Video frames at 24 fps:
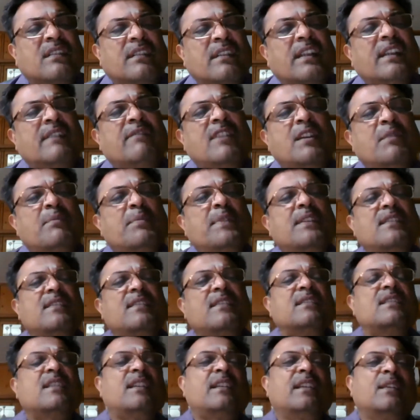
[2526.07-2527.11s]
E-way bill
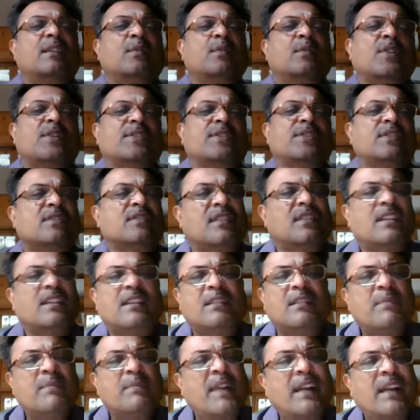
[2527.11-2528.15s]
is there, invoice is there,
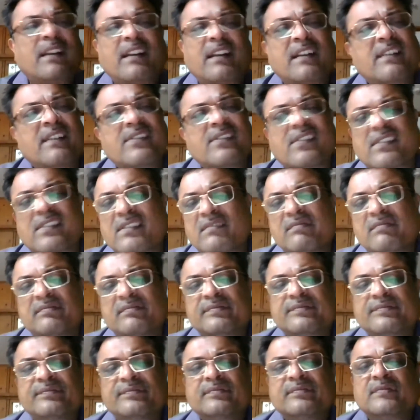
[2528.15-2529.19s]
the matter ends.
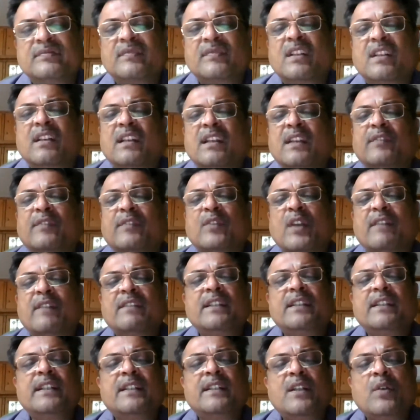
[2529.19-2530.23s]
If you have
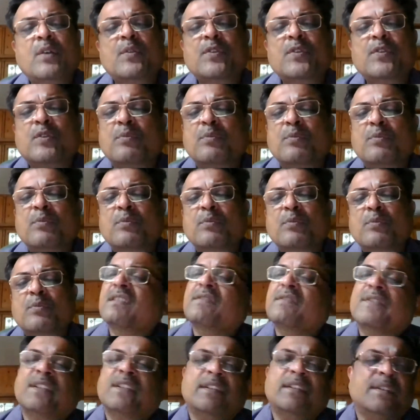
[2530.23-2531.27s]
any doubts, you please
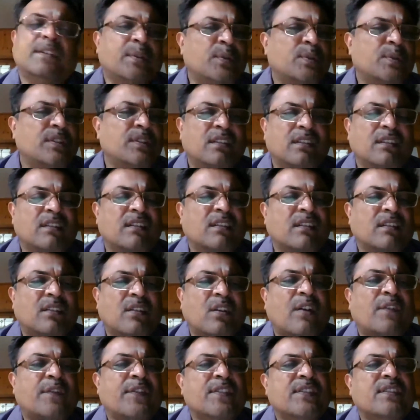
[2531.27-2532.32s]
refer it to the
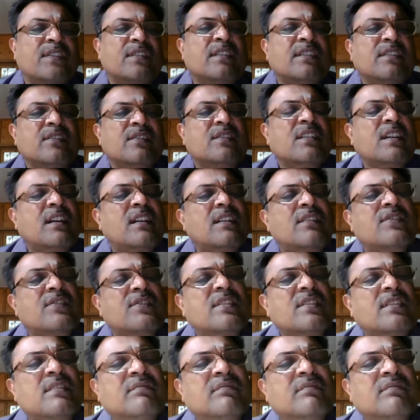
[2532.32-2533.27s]
officer in charge.